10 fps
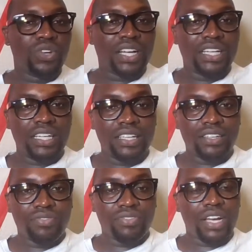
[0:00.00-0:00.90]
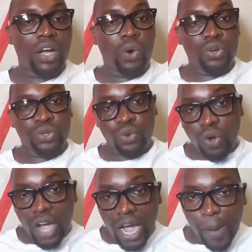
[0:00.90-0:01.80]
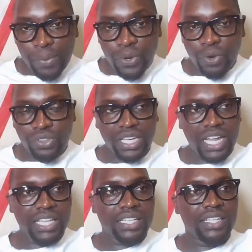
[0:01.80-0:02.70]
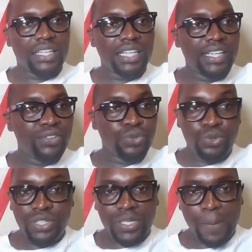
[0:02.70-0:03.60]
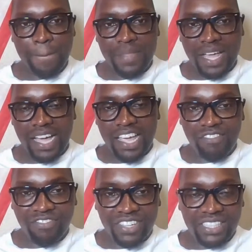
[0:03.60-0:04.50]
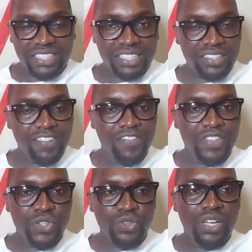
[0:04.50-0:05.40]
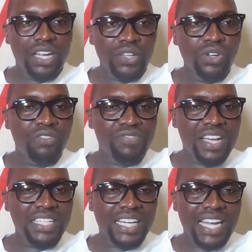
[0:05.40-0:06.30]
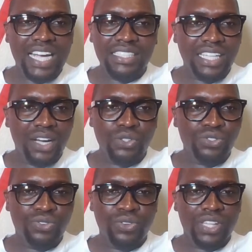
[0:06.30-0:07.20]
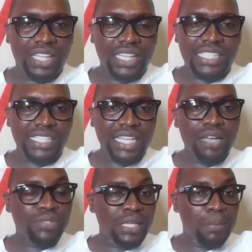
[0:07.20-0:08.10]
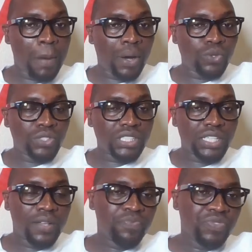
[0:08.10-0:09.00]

you can live, or you go up north, like in Linwood, Everett. You'll find a nice house for the same amount,